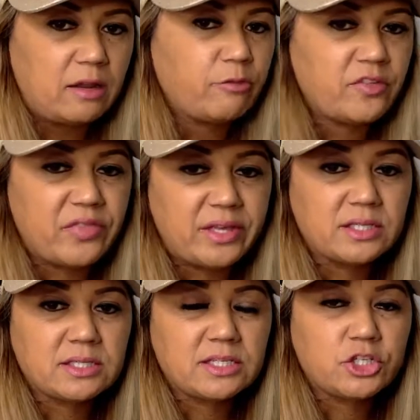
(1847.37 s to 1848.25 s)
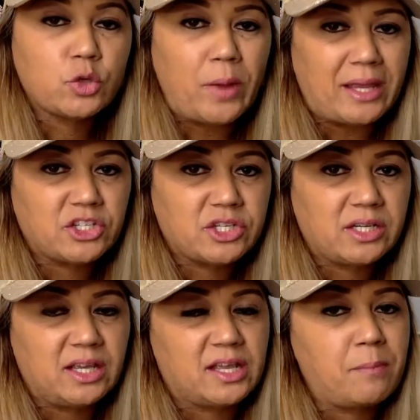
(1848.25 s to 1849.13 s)
And for this situation,
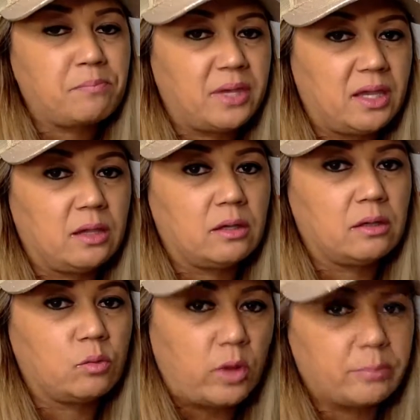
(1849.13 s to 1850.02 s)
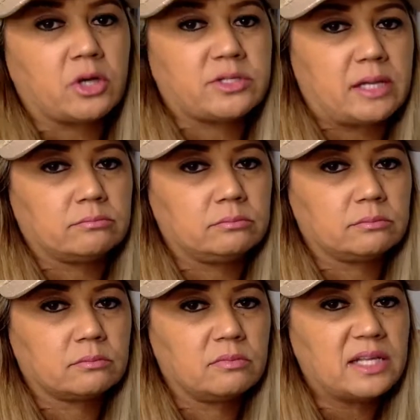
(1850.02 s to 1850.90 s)
it can be 1 person
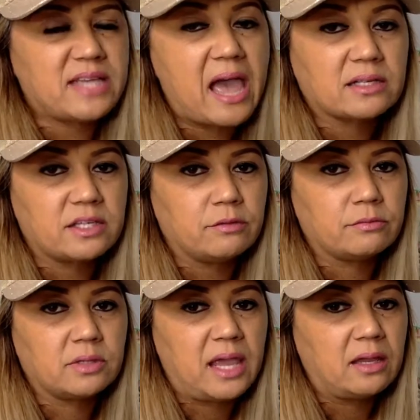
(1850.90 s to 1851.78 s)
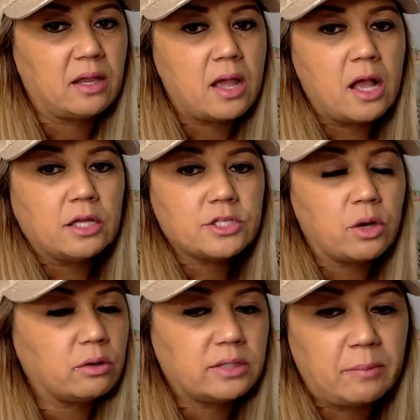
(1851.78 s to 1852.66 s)
that's active, okay?
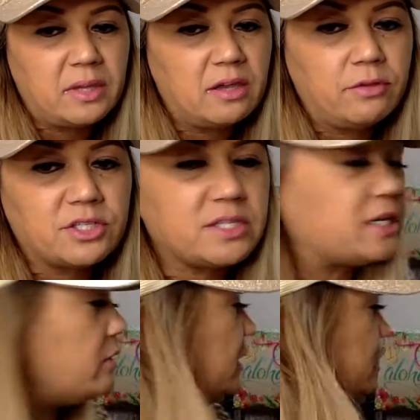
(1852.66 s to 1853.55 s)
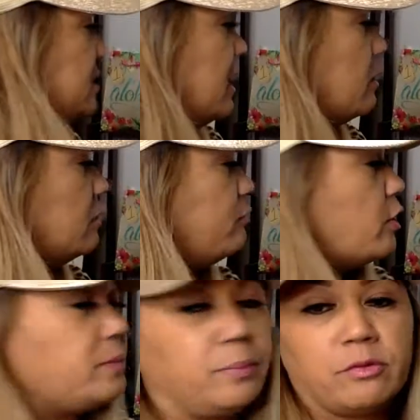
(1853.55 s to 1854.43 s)
So let me give you a scenario. Let's say
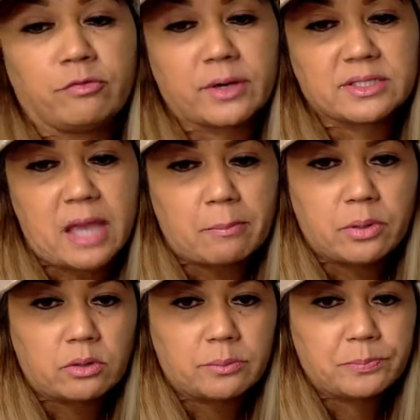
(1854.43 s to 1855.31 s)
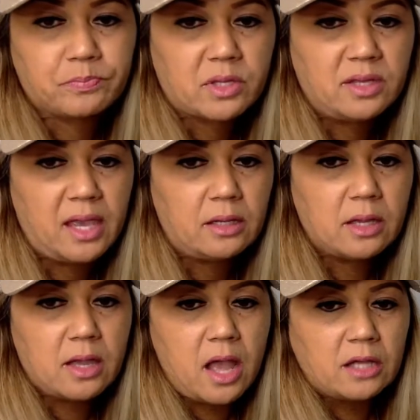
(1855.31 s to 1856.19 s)
4 people, for example, okay?
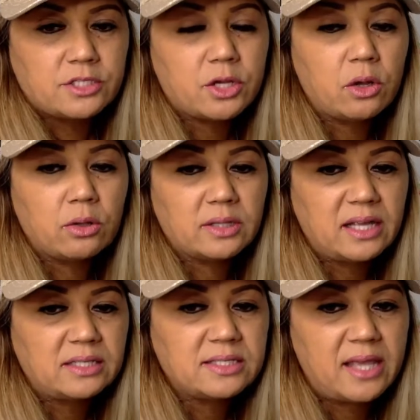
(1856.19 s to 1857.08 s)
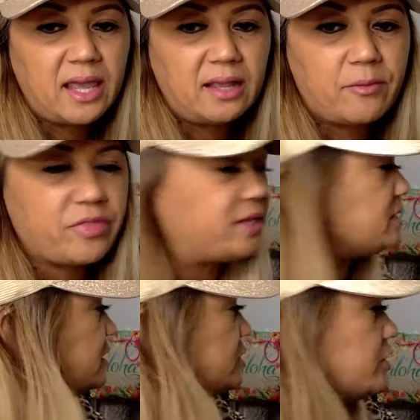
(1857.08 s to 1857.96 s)
So let's say
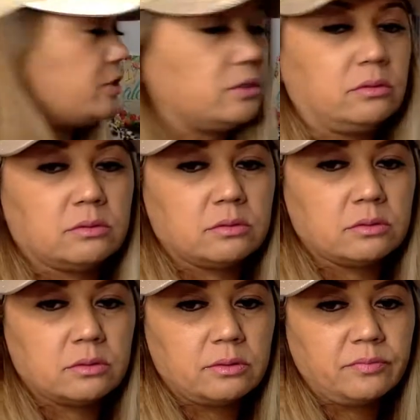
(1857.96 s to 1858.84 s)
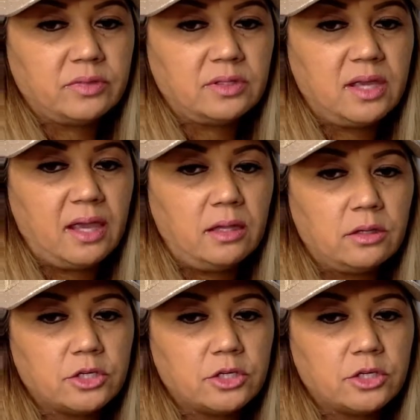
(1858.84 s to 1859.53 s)
this is you, okay?